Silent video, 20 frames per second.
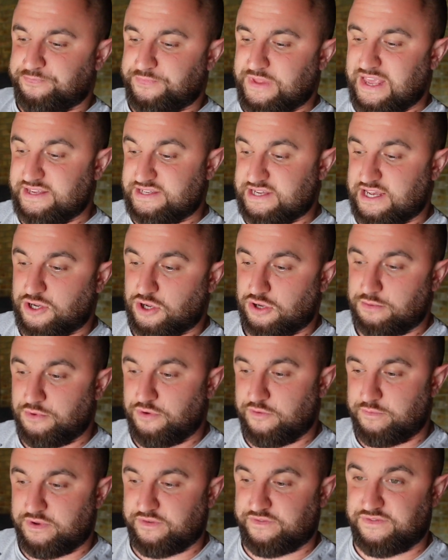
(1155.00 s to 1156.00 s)
is it a good
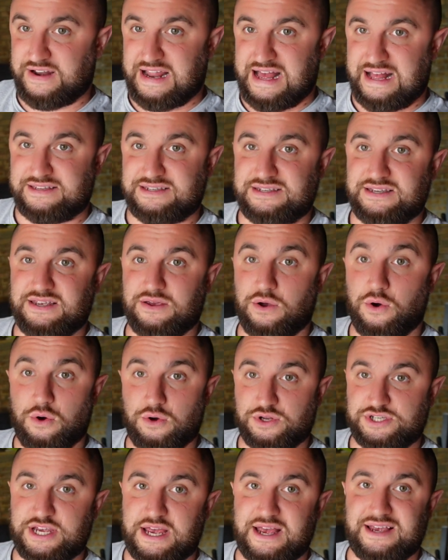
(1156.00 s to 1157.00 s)
movement for lats
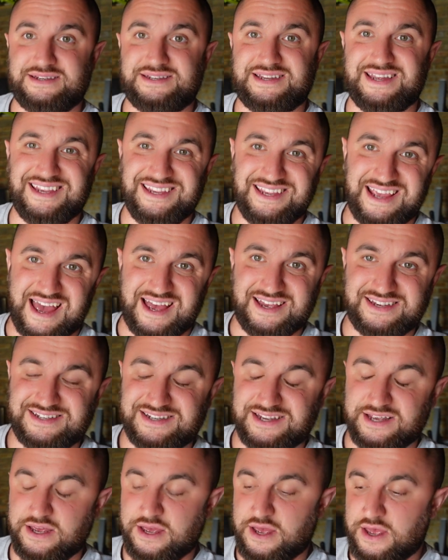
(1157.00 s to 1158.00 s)
or chest?
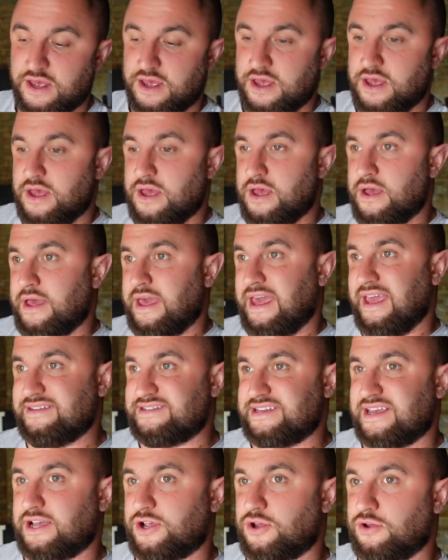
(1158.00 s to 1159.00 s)
Yes. Is
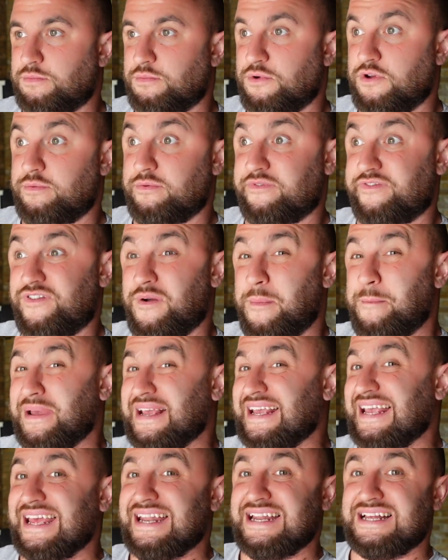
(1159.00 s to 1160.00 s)
it a good movement for a
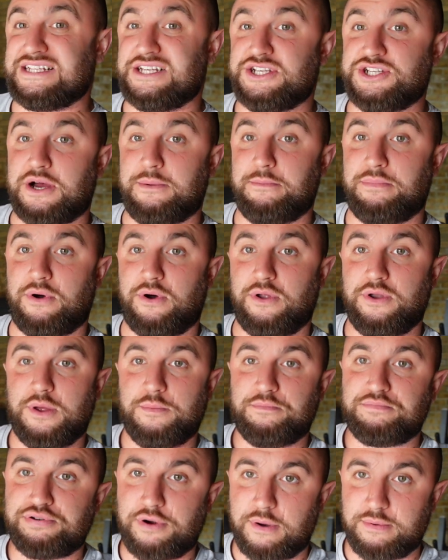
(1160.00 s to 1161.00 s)
beginner to jump on?
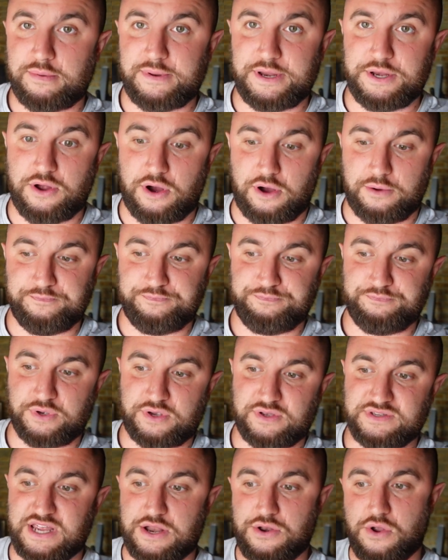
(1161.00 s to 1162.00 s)
Probably not,
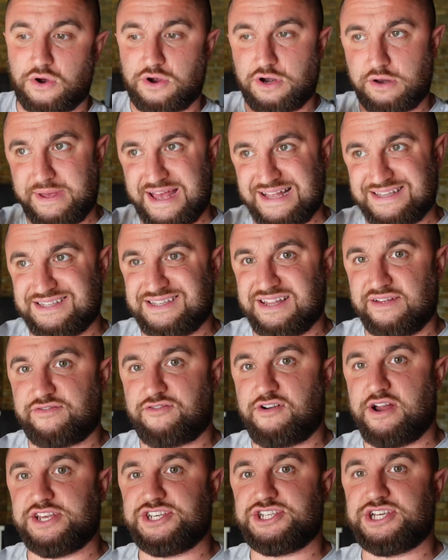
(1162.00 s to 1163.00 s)
because they're not going to be able to
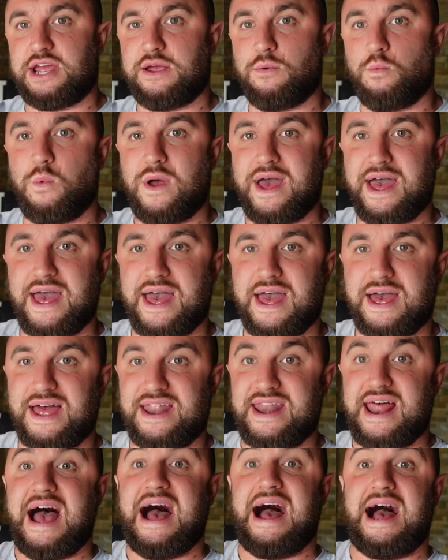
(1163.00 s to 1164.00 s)
differentiate where
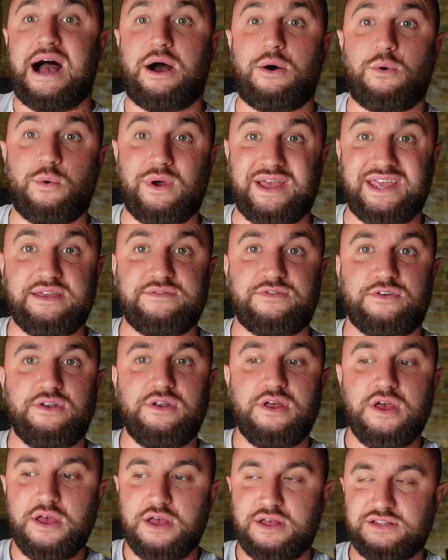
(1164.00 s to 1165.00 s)
and how
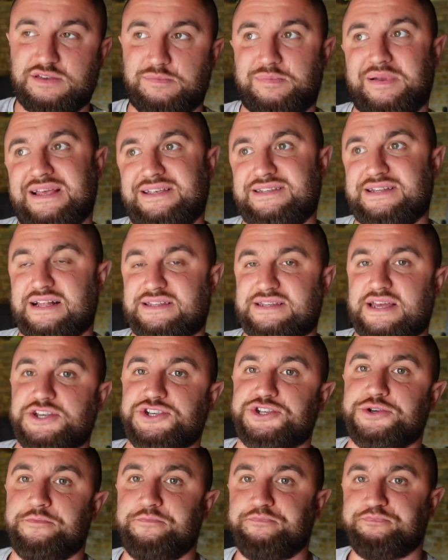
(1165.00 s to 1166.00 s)
even to place that
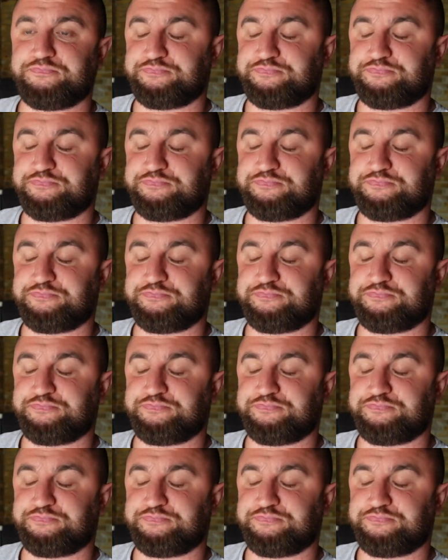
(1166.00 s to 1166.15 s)
tension.